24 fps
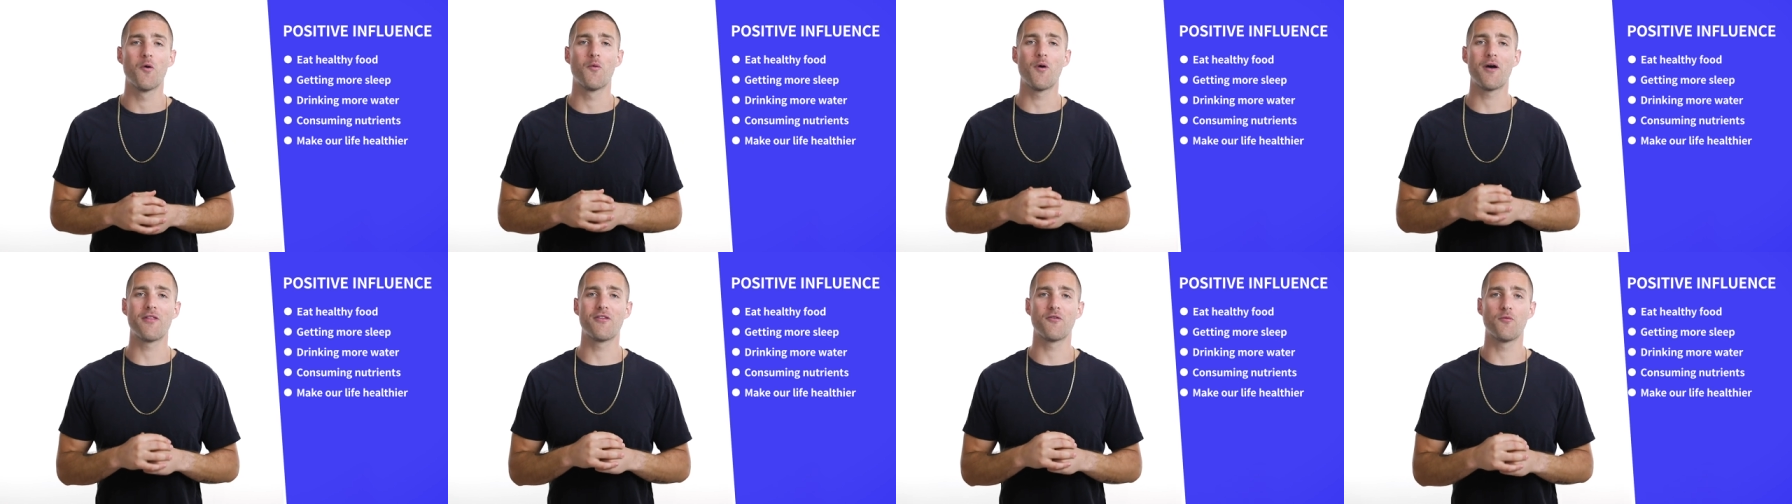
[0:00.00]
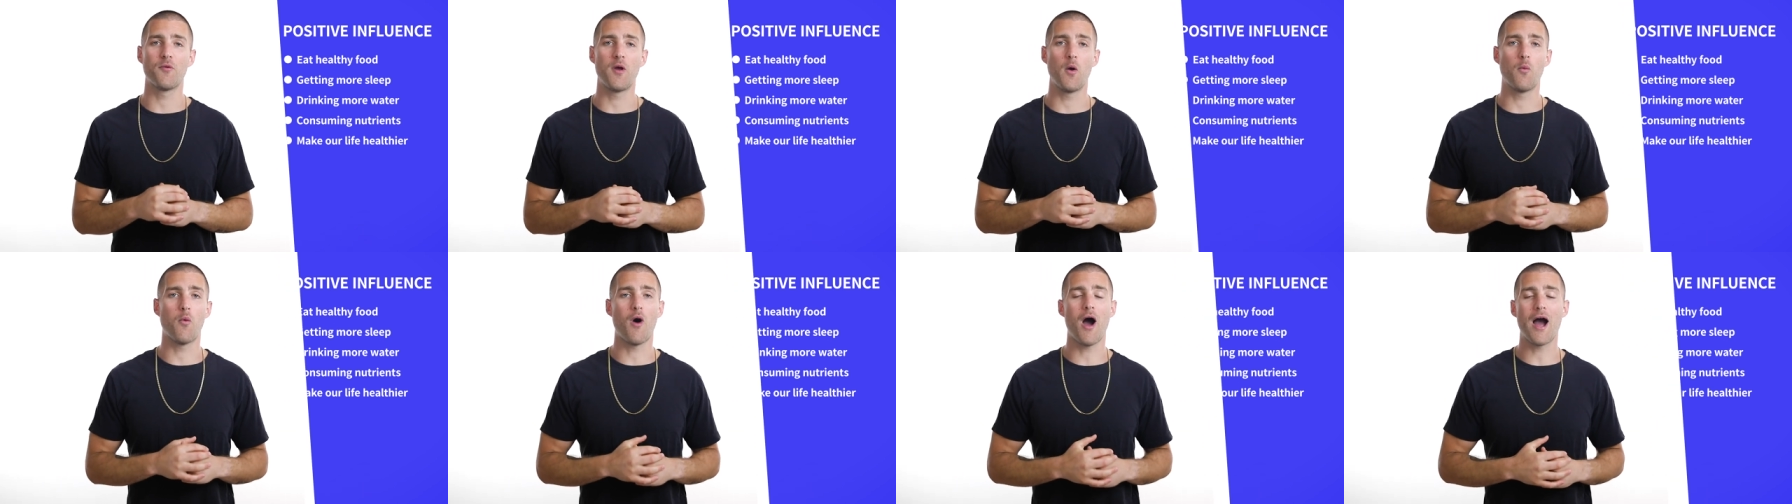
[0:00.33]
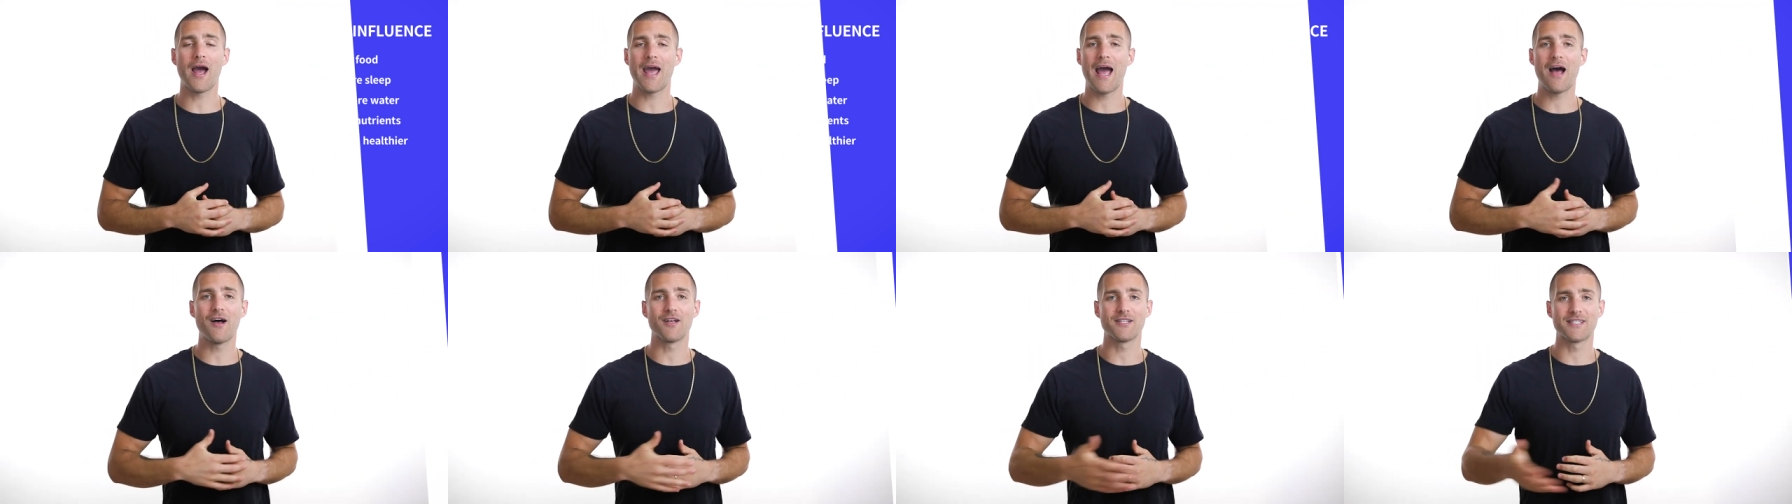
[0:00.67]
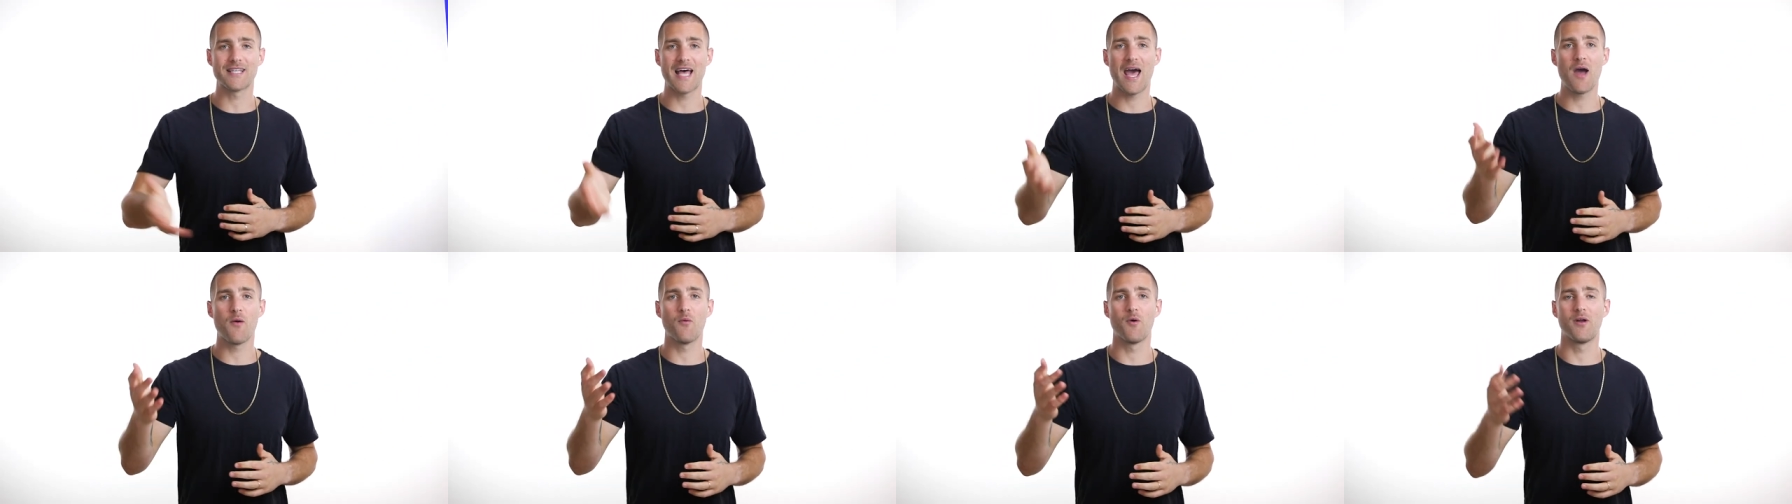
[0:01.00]
whether we walk
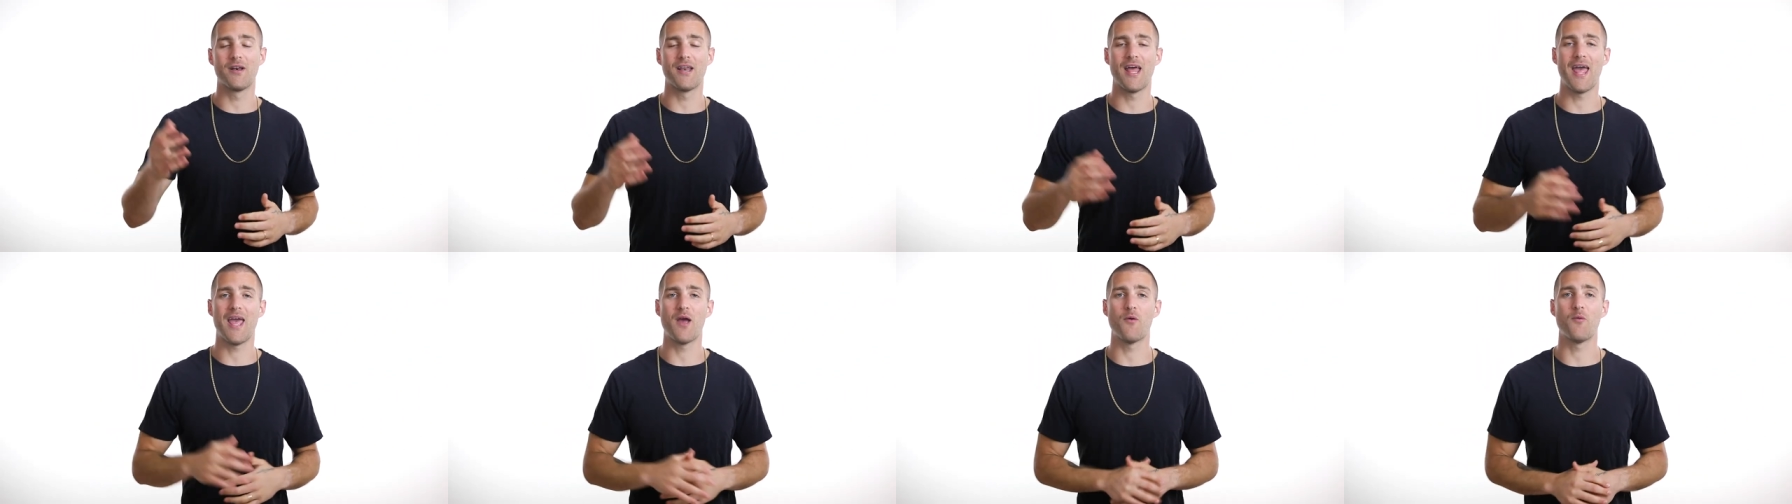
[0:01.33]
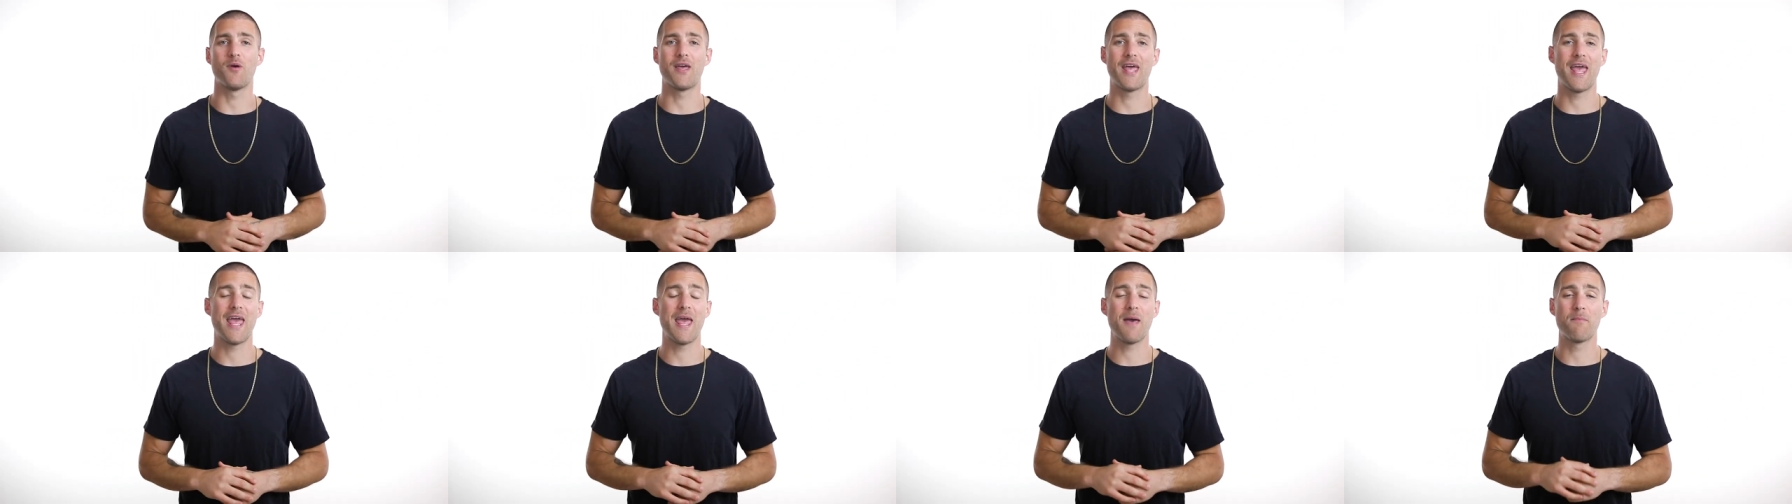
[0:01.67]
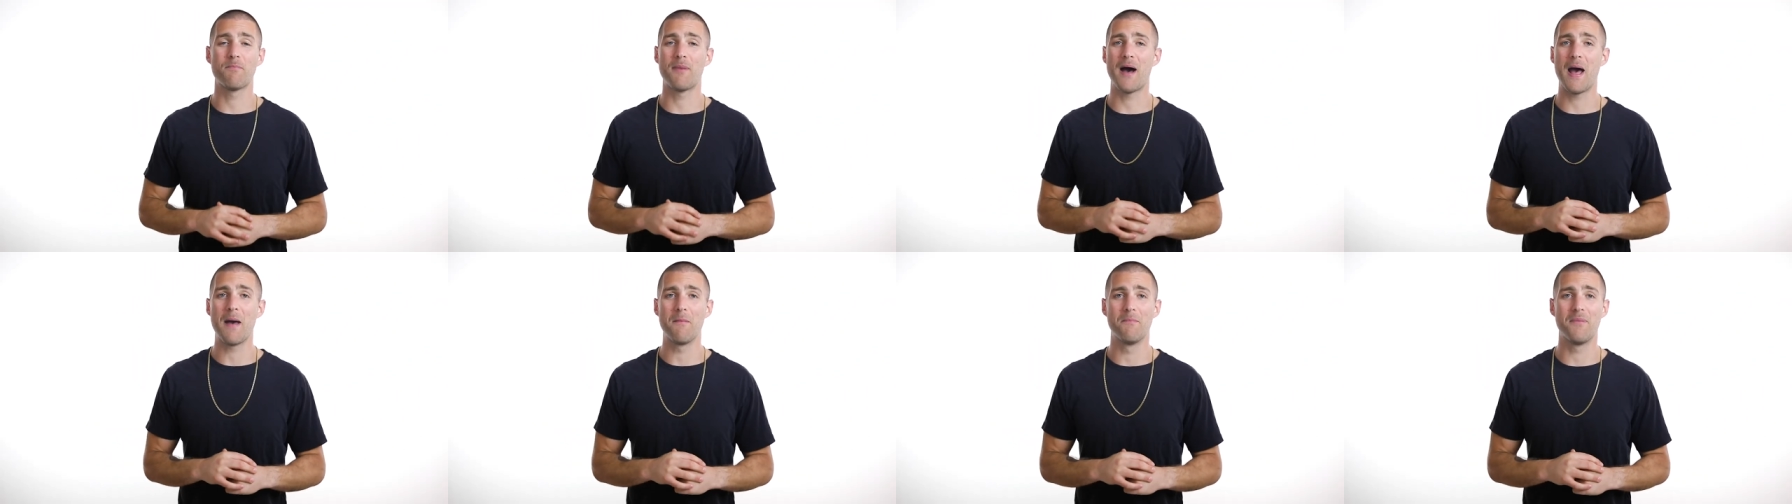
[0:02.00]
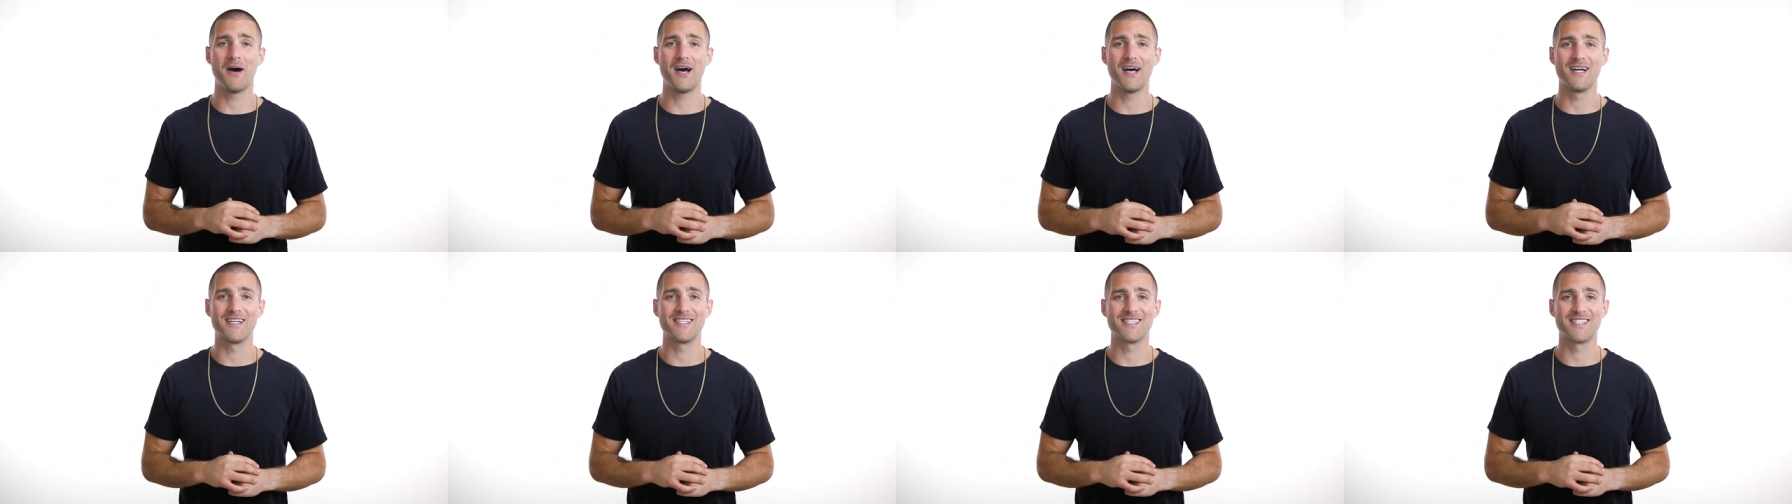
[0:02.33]
outside one day and we get hit by a
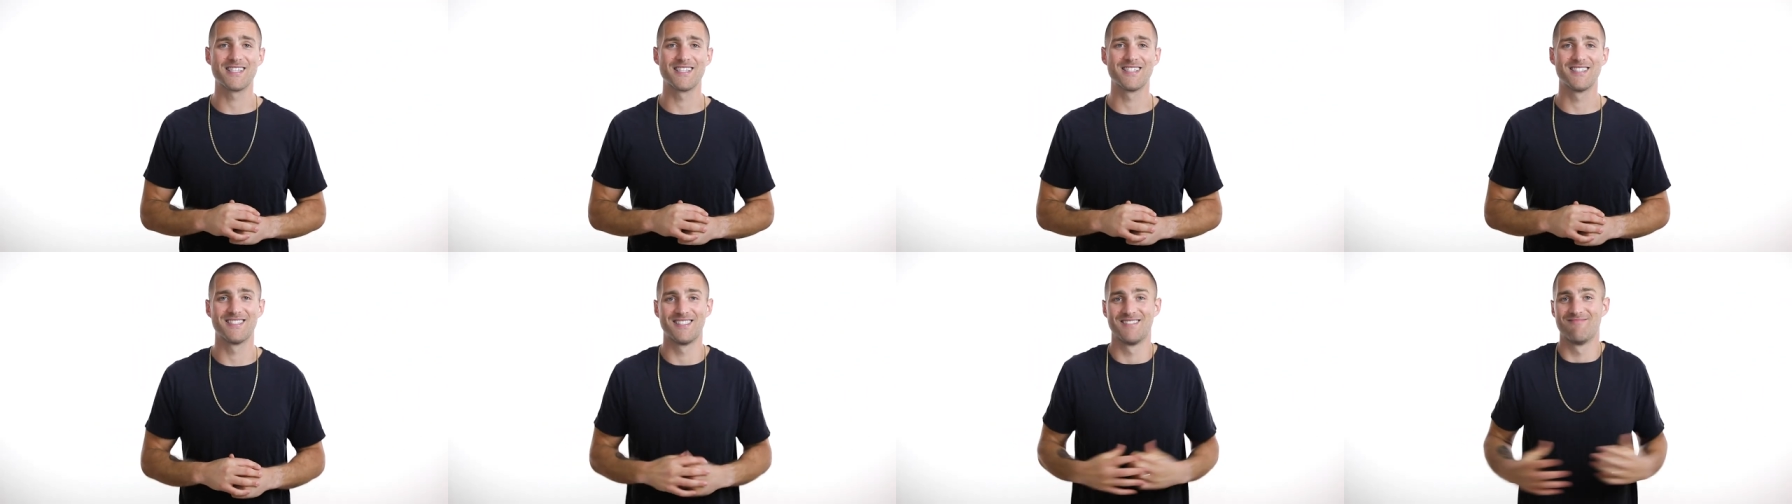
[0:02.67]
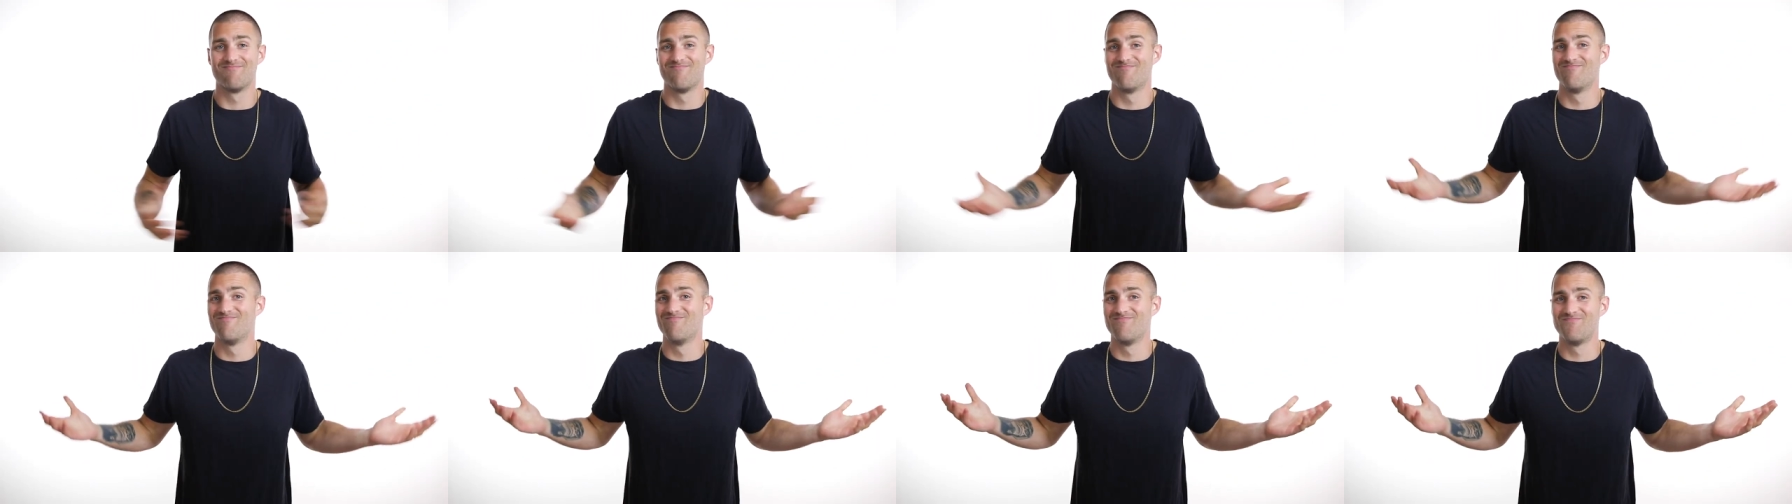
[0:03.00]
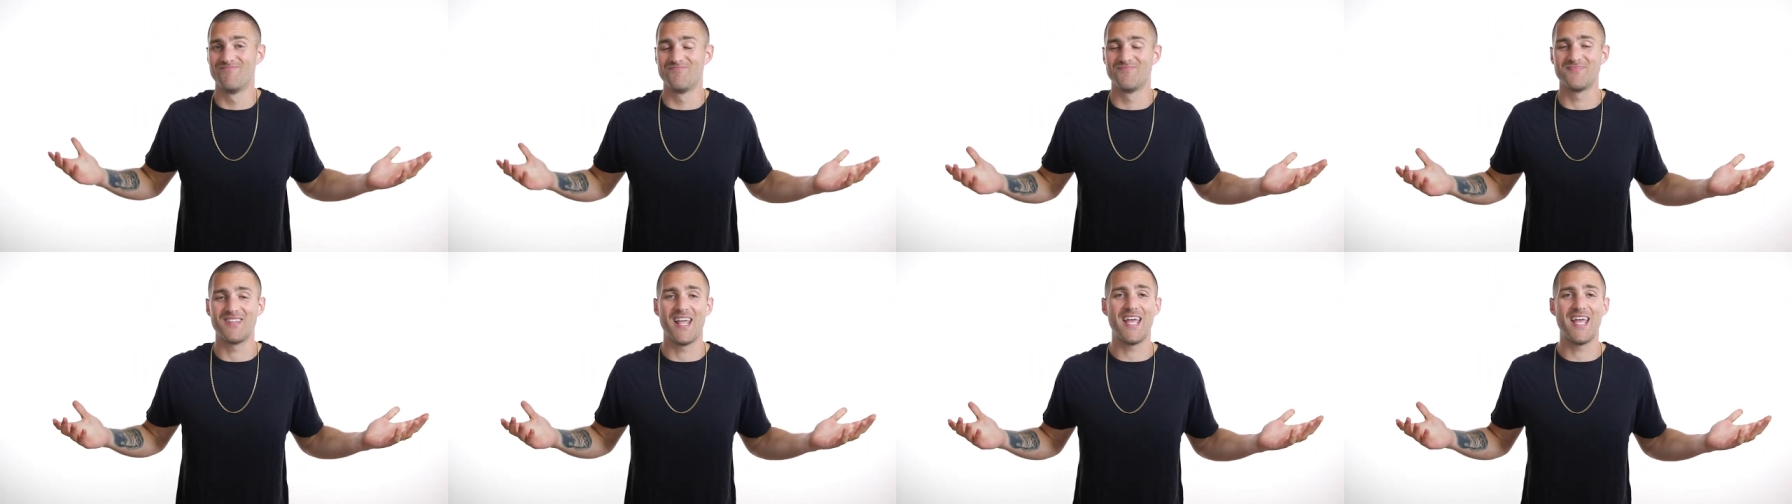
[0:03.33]
bus.